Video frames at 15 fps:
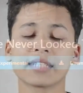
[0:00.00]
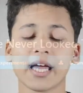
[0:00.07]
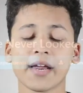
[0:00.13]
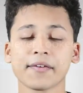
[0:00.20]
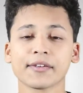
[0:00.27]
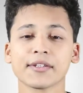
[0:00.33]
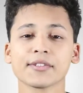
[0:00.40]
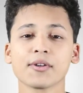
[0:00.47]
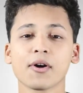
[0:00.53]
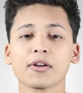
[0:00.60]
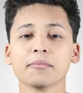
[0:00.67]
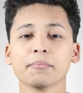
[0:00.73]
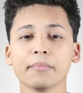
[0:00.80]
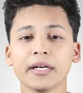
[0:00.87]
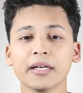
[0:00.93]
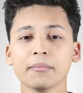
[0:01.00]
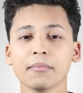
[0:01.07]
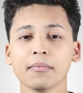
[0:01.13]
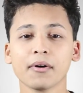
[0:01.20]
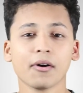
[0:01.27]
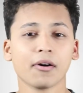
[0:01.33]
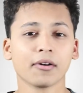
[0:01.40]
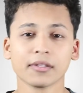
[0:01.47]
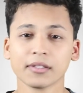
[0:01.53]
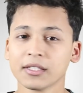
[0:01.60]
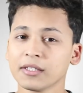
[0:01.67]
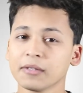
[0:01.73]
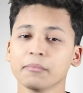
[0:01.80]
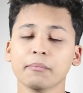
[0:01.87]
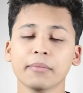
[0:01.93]
characters on build on
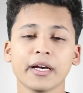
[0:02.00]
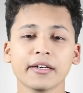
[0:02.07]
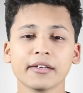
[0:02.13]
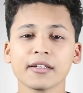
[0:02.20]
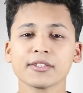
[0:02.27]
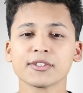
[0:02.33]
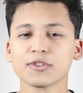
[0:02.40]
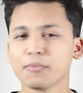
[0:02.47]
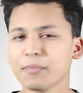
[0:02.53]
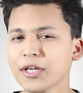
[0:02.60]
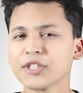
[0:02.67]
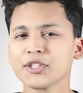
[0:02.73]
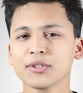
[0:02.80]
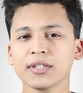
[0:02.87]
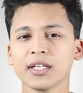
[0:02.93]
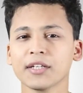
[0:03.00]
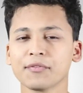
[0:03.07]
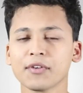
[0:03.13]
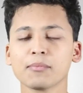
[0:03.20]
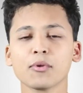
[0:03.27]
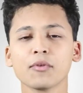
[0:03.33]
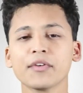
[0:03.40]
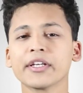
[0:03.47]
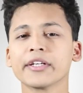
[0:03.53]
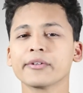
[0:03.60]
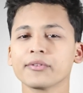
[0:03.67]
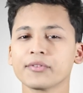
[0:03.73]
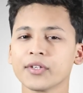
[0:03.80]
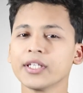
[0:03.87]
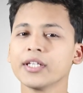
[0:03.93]
Blender. So make sure that if you're moving
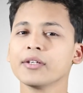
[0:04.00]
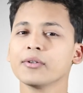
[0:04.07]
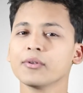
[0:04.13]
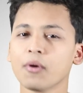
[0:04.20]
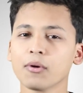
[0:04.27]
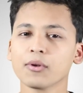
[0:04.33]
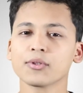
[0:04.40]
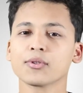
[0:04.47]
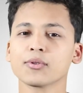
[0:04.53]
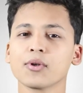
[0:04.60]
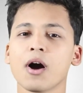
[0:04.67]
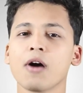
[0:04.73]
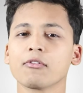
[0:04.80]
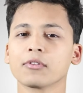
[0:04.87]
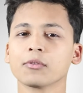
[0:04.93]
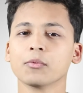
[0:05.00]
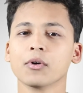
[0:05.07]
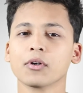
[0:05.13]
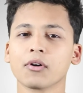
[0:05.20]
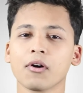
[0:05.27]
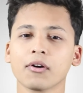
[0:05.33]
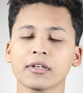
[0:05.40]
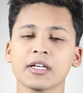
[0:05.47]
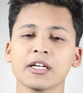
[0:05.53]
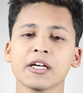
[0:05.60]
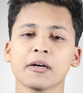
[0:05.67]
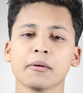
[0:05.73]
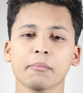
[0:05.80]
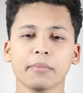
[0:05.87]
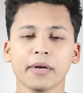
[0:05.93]
into 3D, you also know how to work on
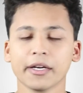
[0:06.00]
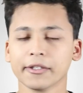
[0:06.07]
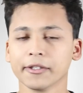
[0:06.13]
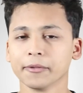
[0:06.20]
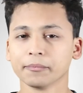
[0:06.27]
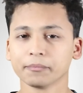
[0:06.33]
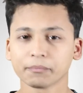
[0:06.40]
Blender.